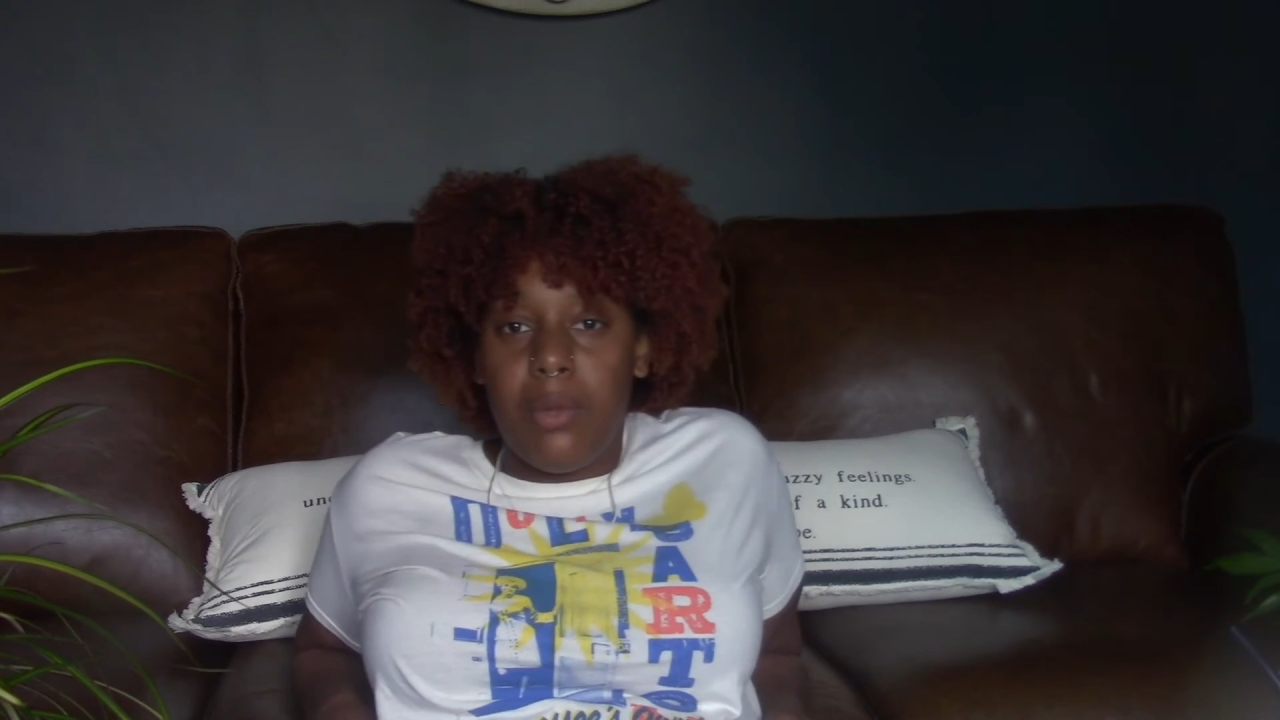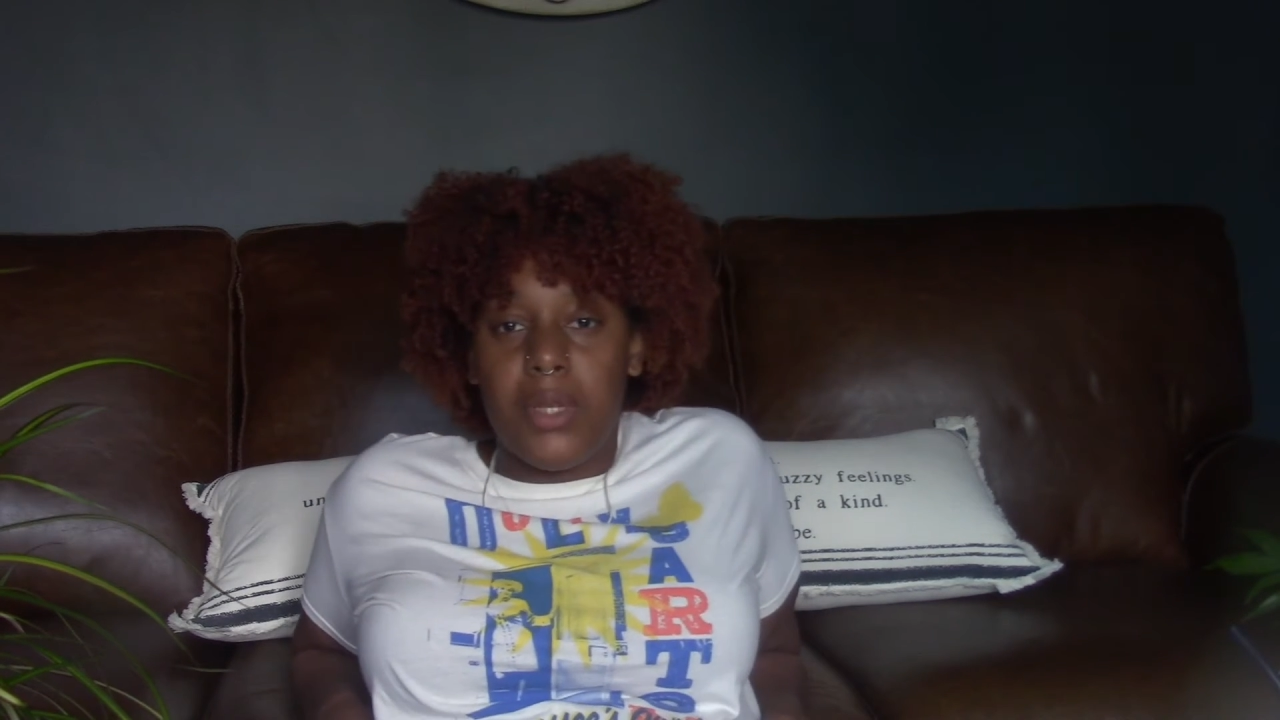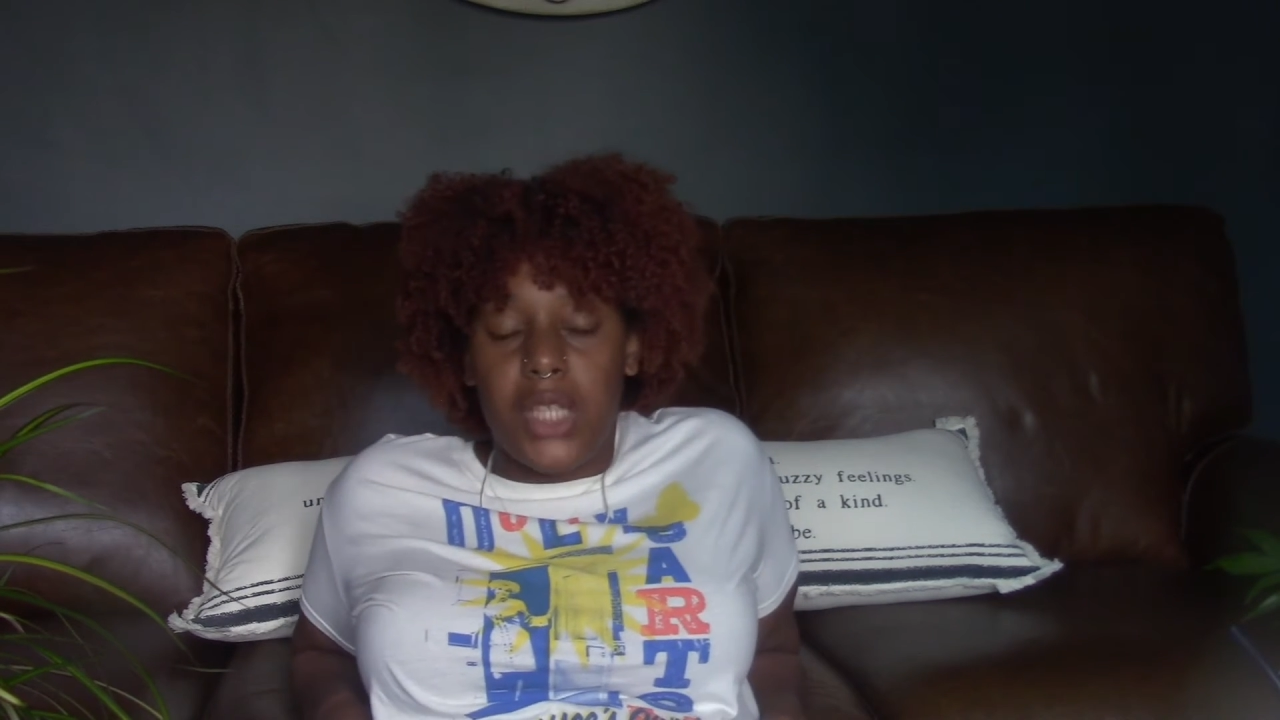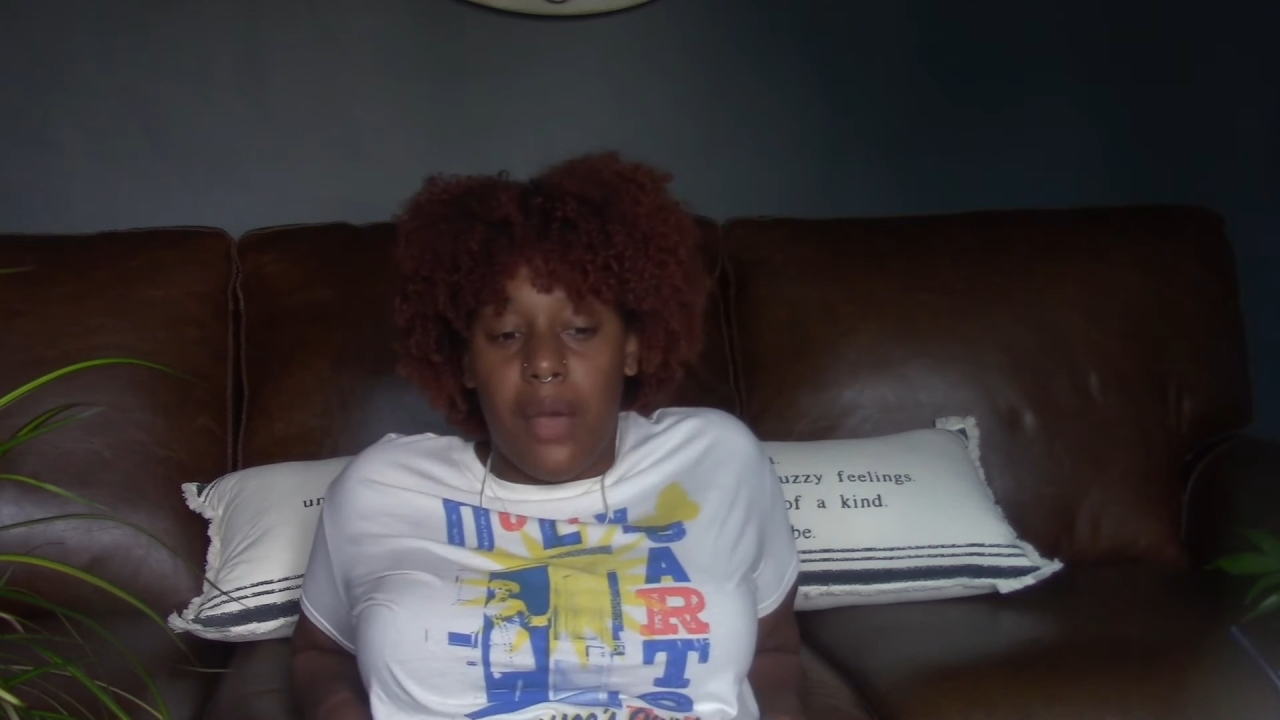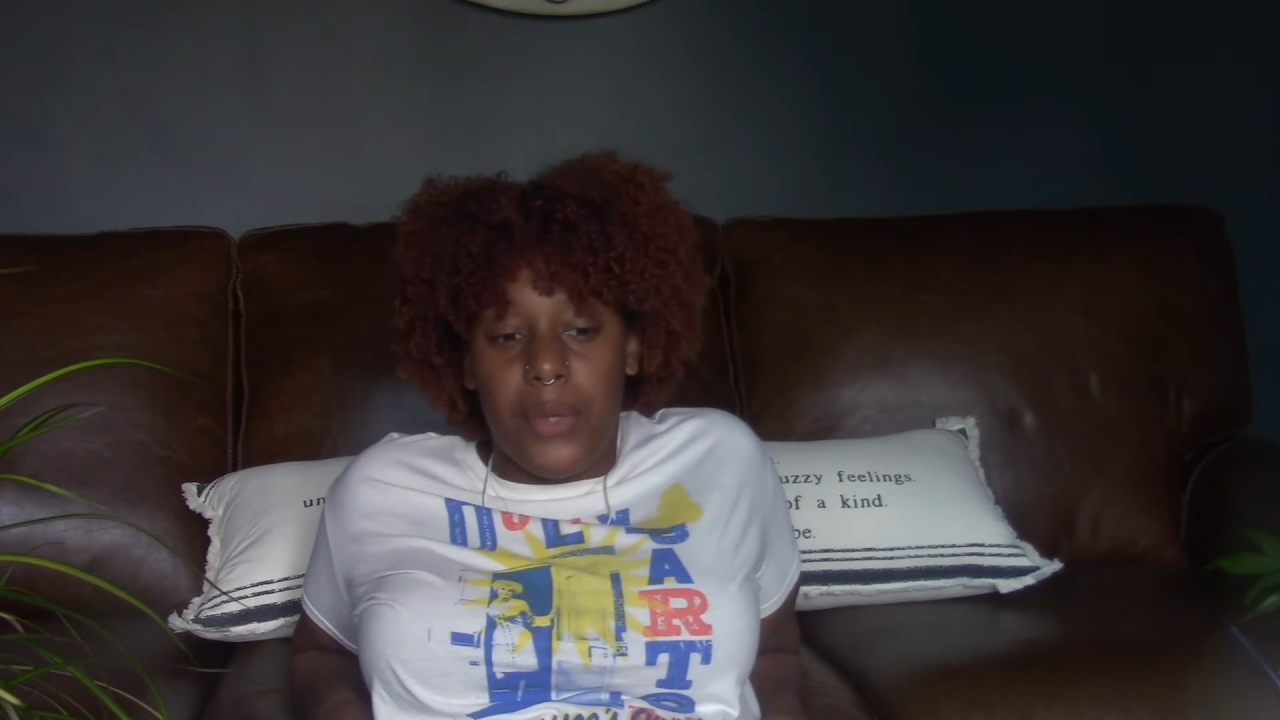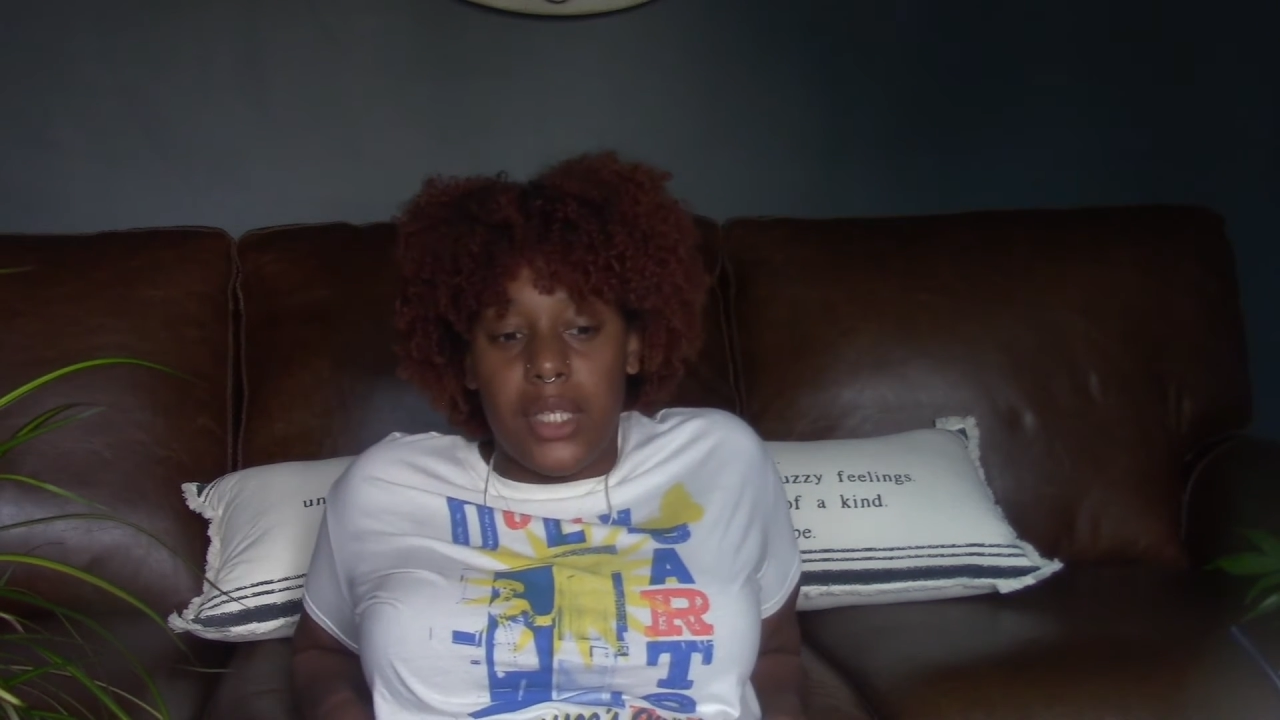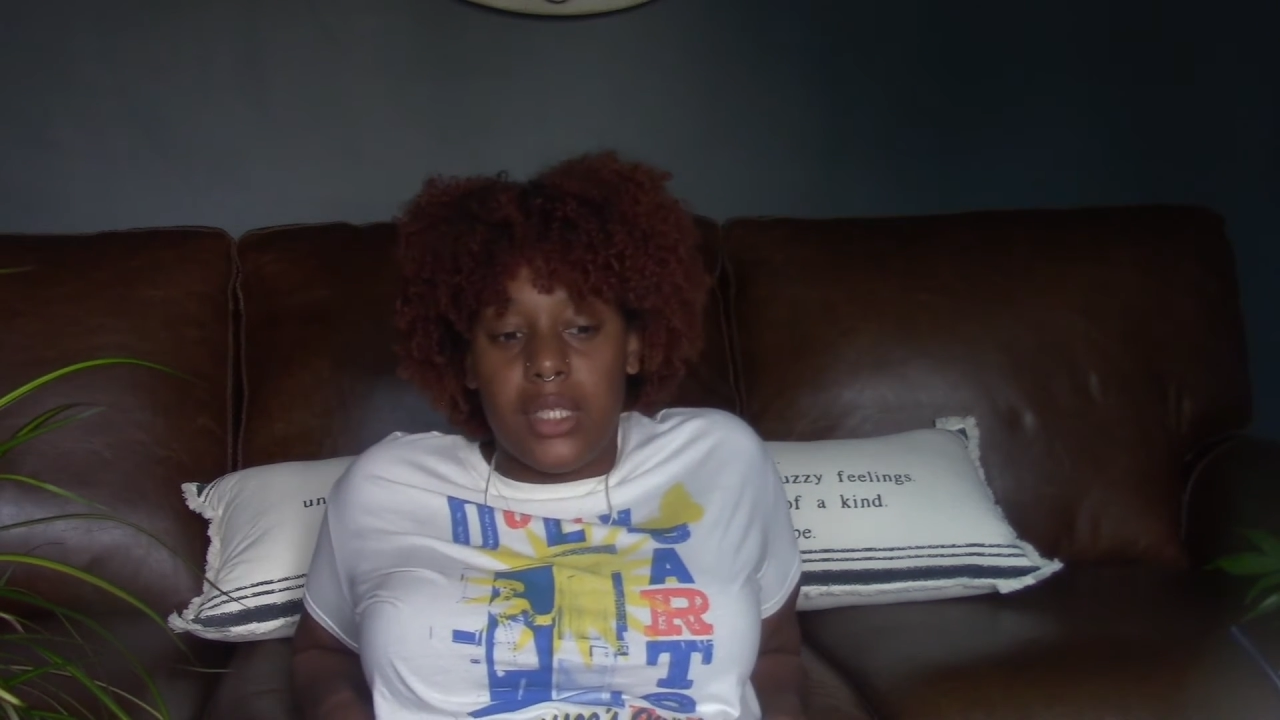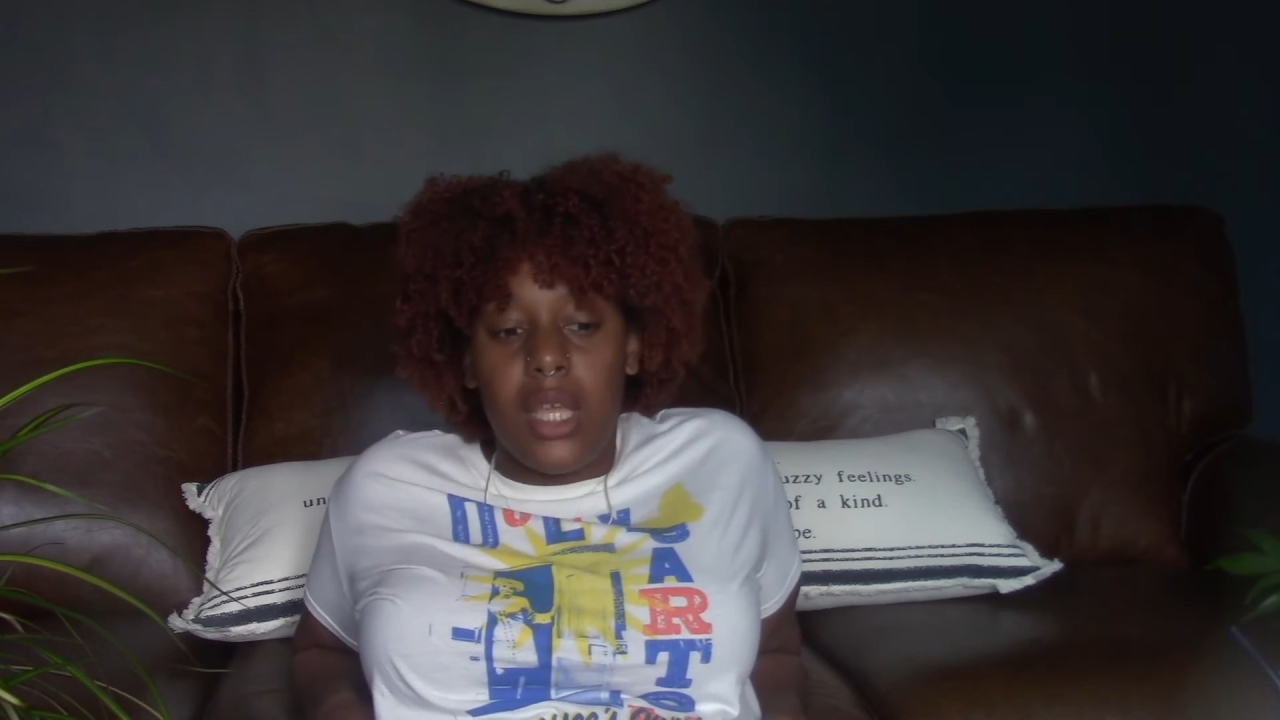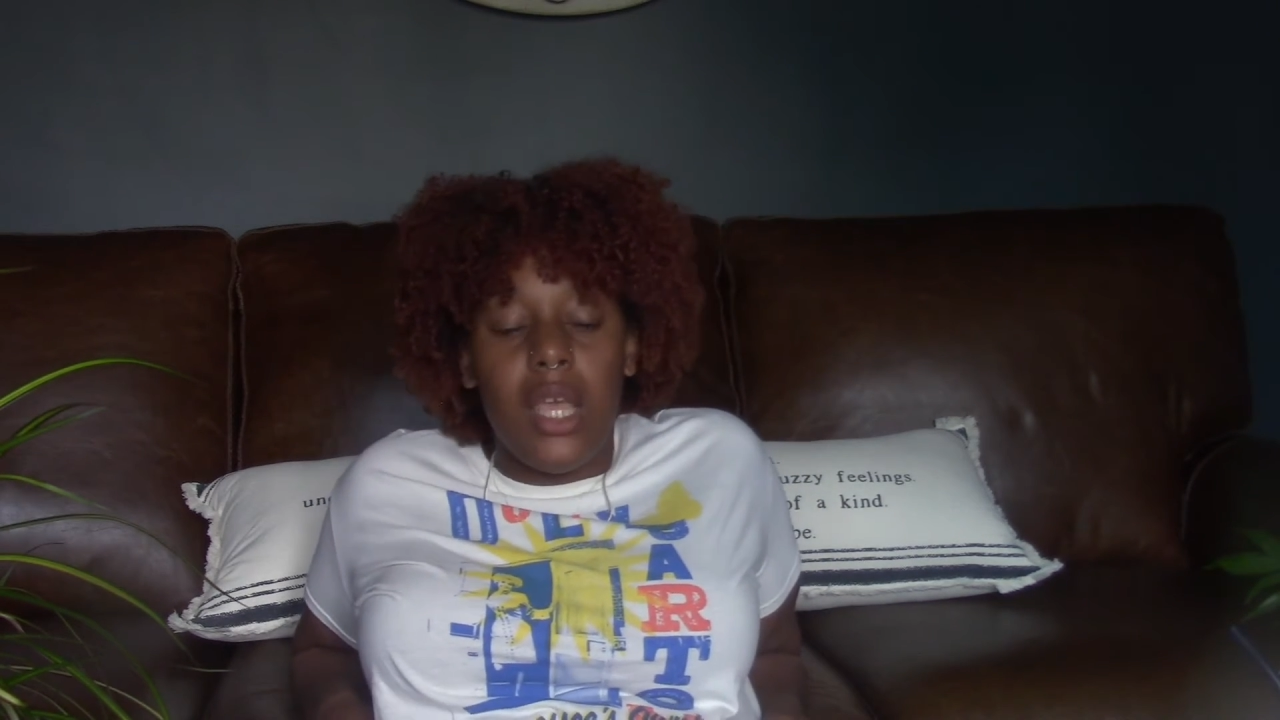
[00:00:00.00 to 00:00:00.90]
much how it is.